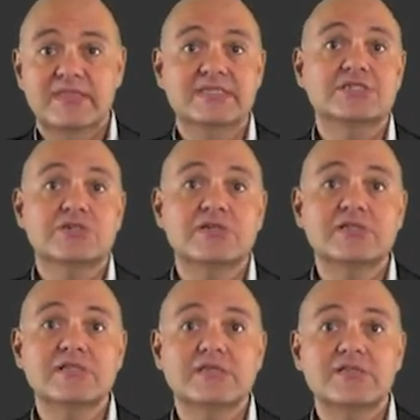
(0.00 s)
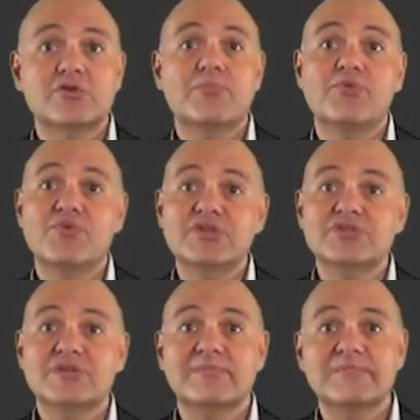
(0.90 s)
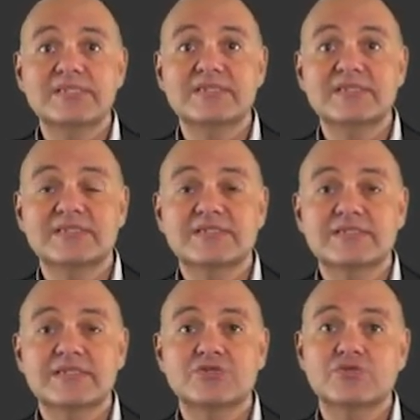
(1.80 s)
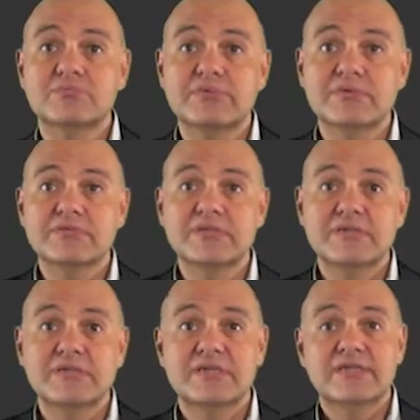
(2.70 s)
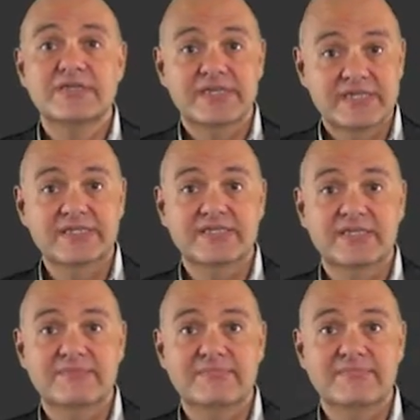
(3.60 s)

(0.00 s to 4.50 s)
This is called the Operation and Business Support System.